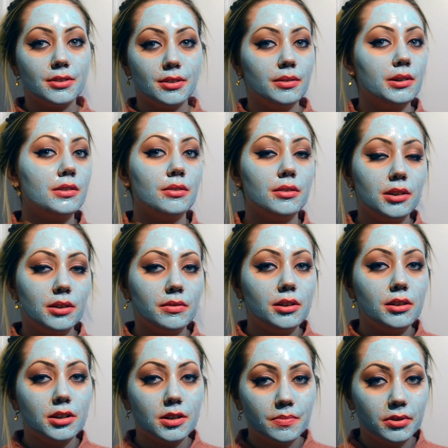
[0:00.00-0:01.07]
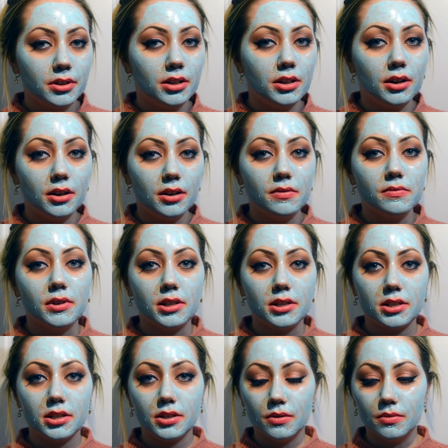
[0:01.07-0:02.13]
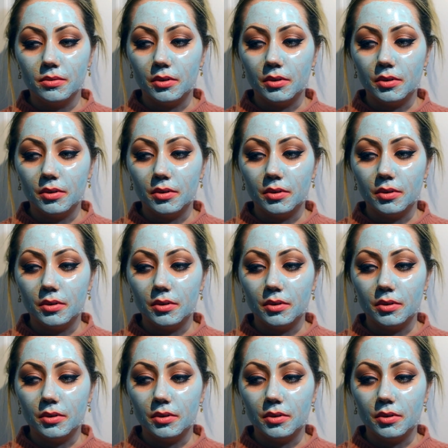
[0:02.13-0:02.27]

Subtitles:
so it's only when you just put it on and when it's still